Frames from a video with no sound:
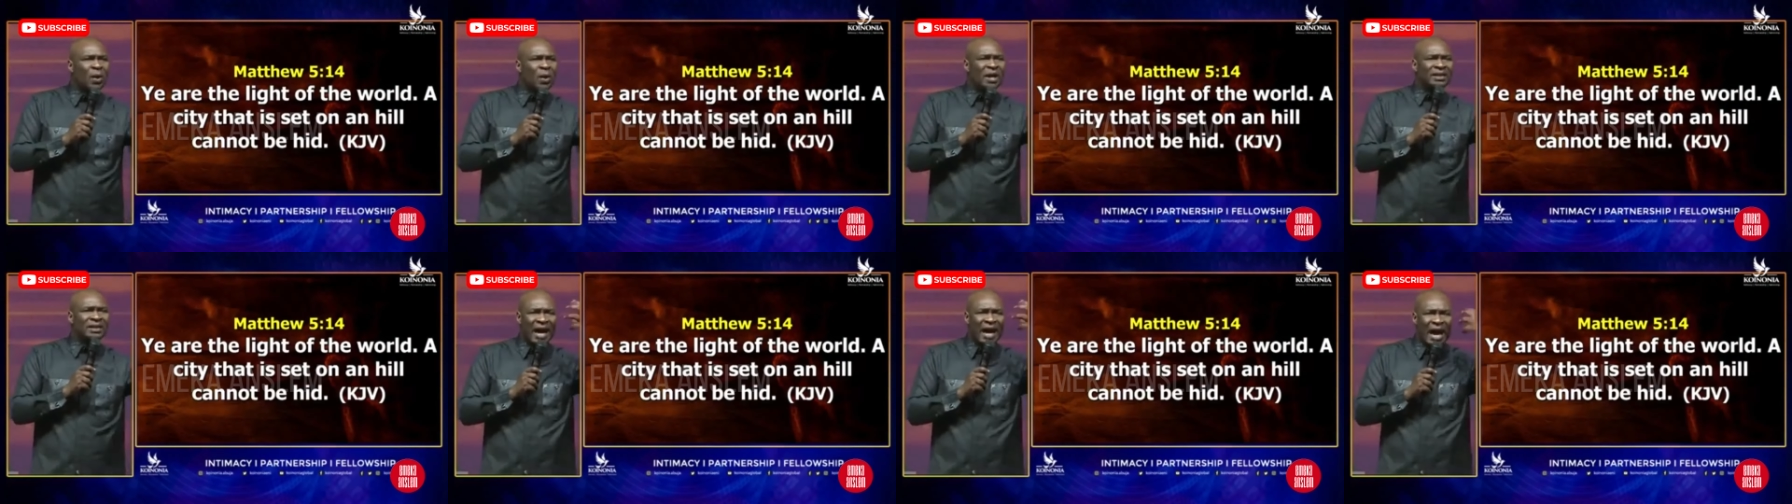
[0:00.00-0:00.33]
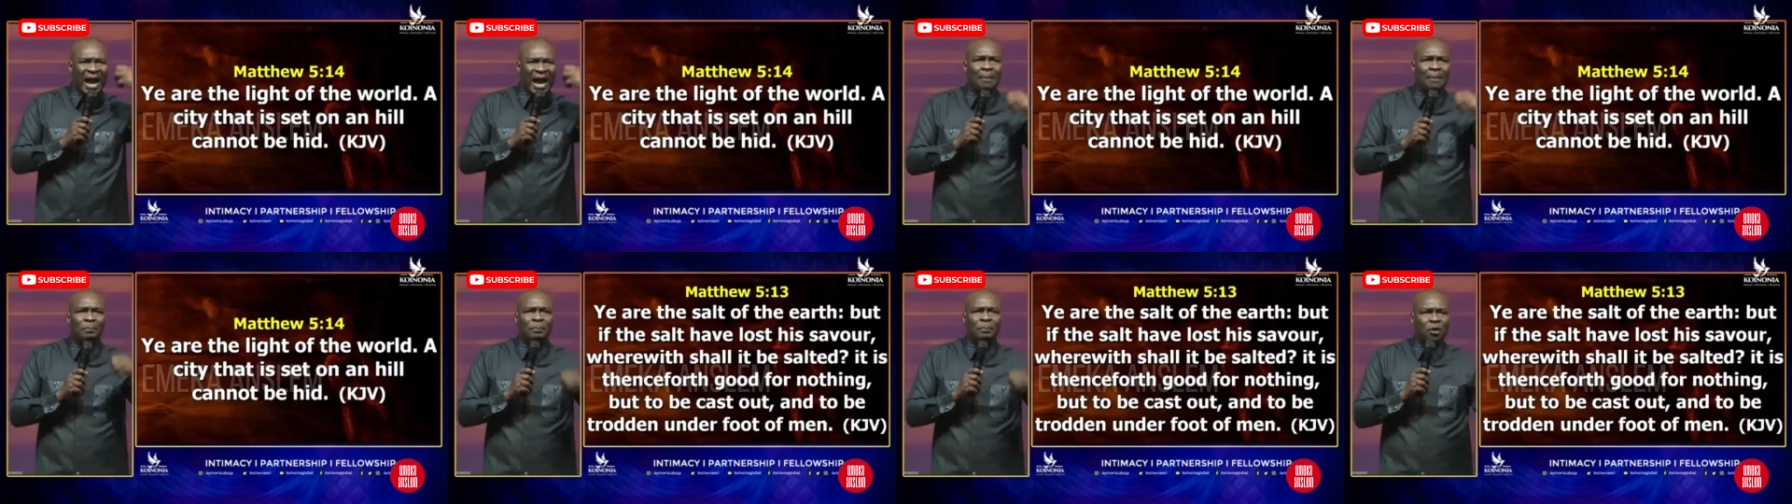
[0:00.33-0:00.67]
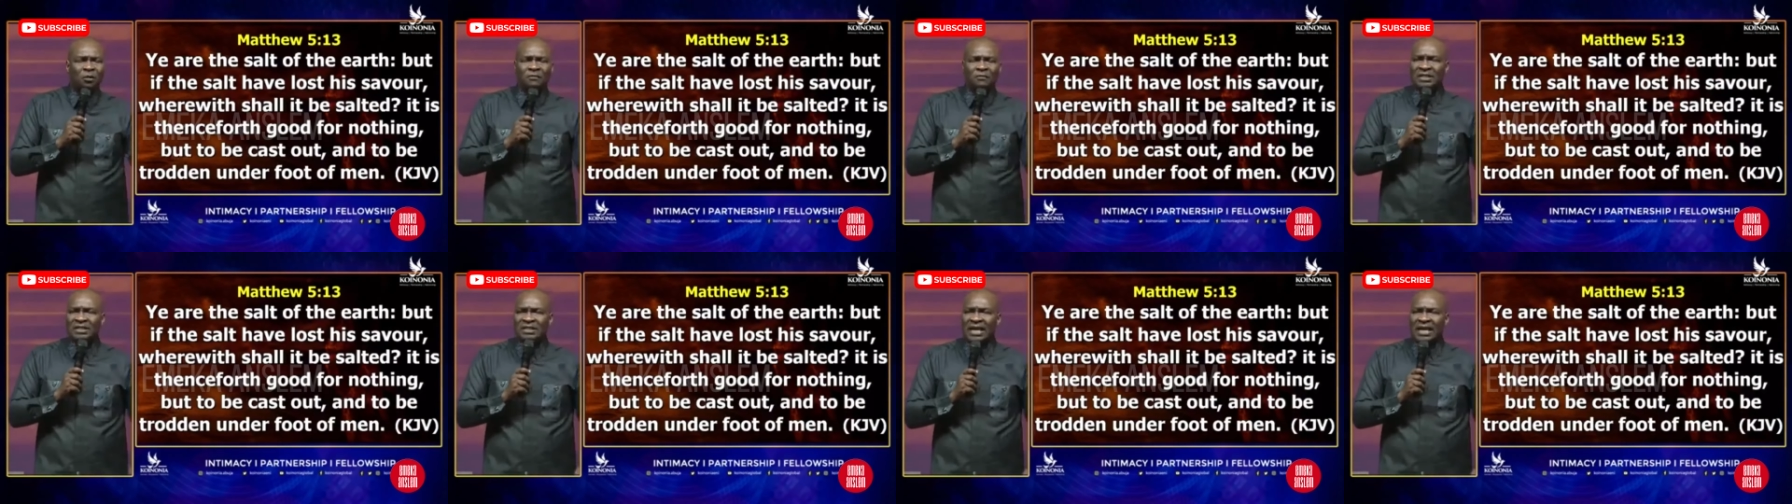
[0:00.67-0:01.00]
are the
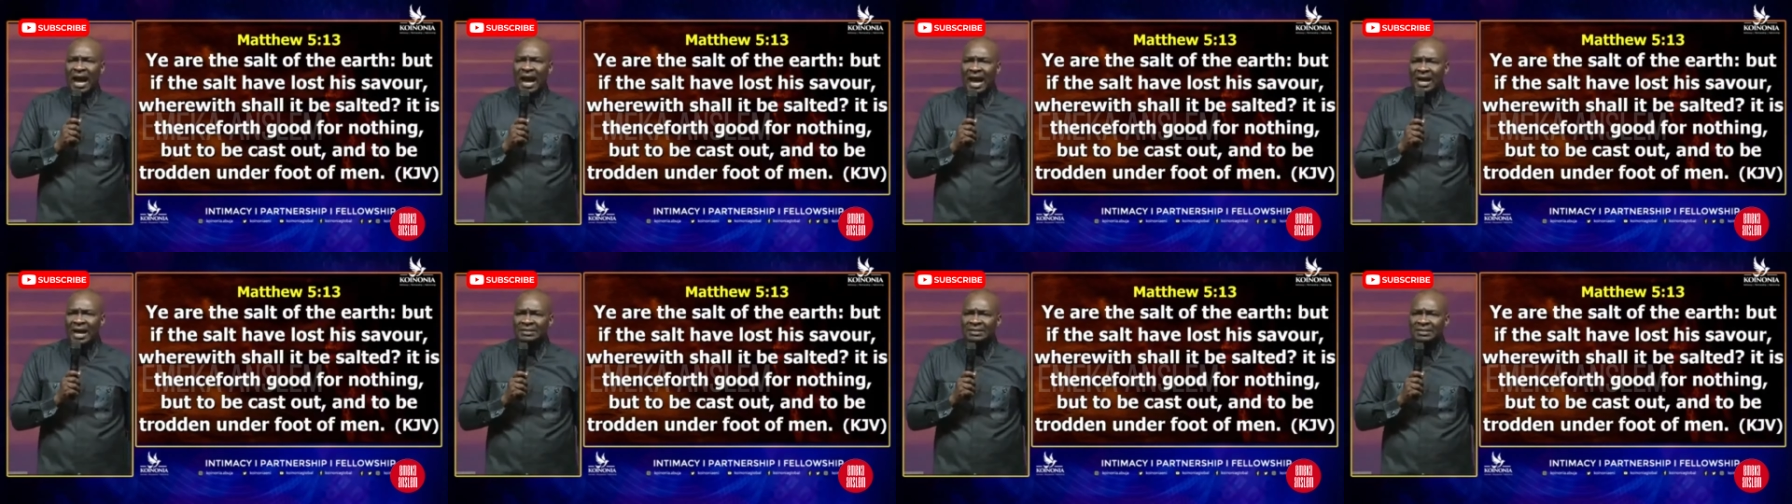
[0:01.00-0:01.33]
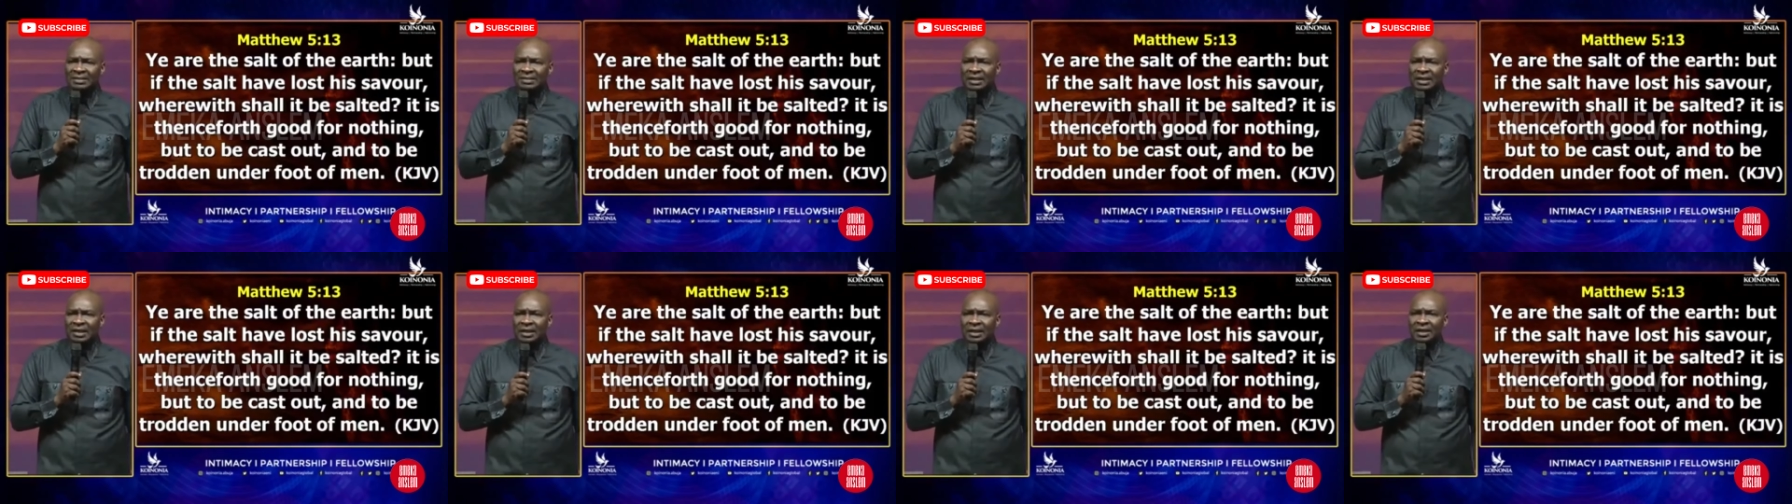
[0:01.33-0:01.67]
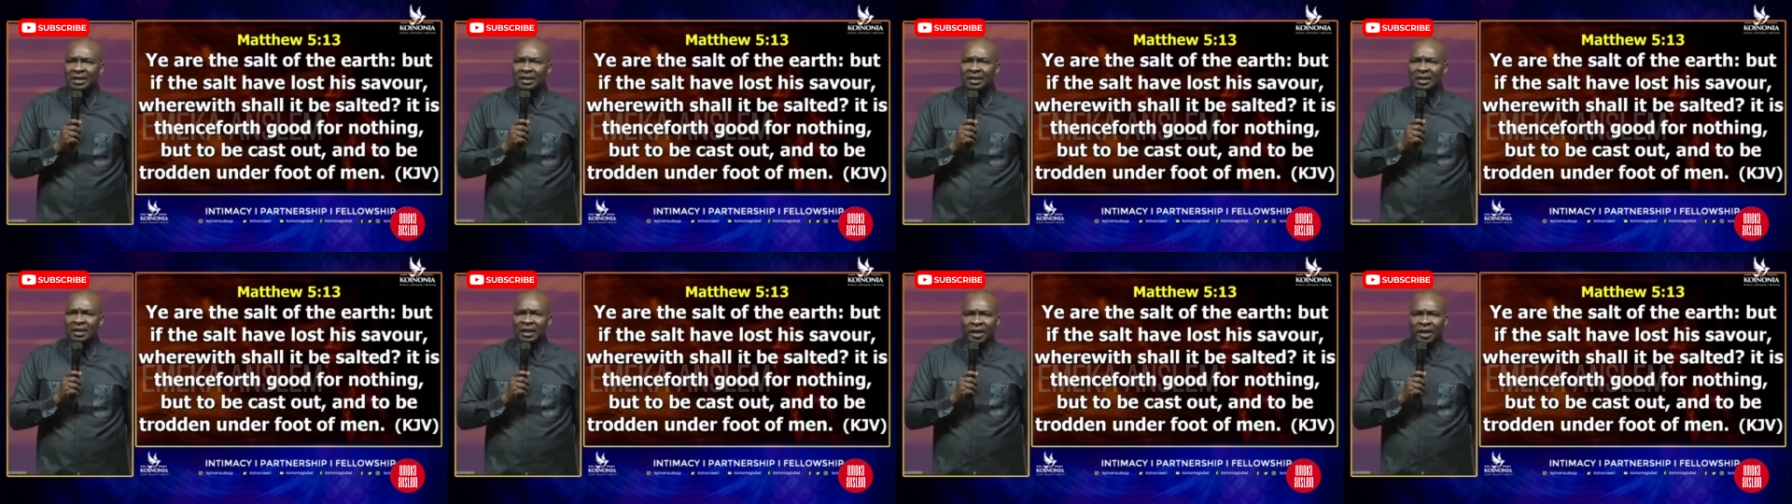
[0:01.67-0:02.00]
apple of his eyes.
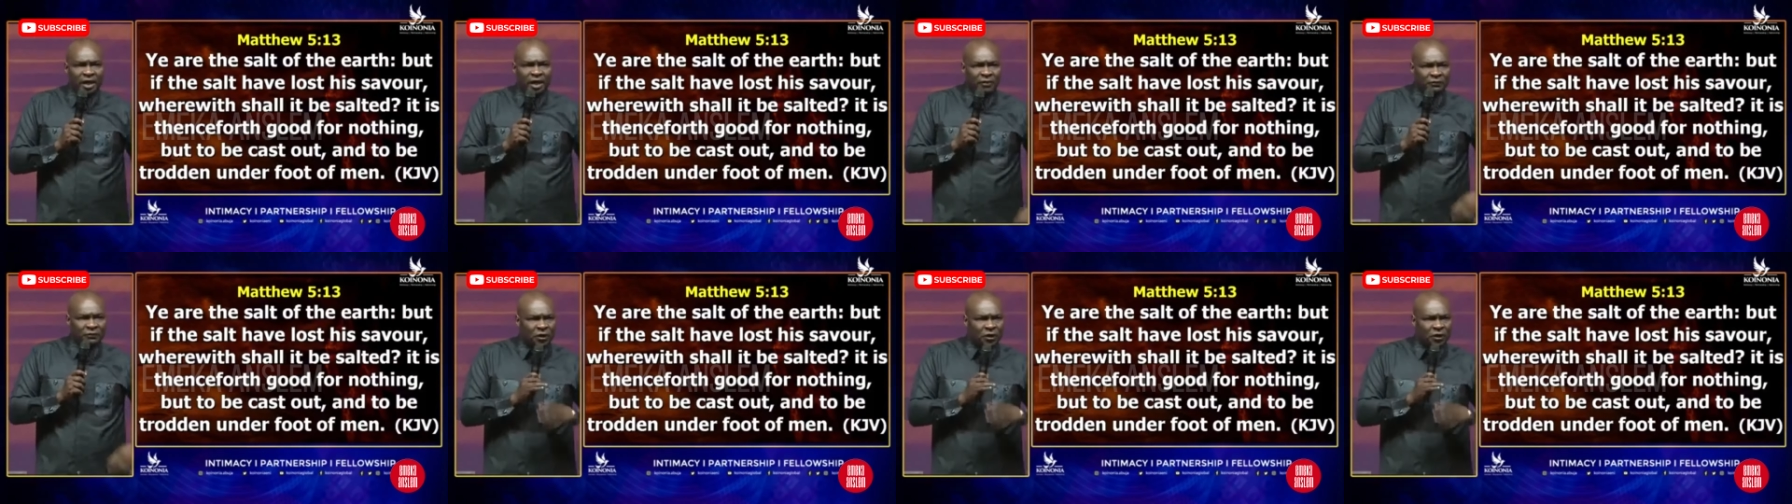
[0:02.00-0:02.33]
If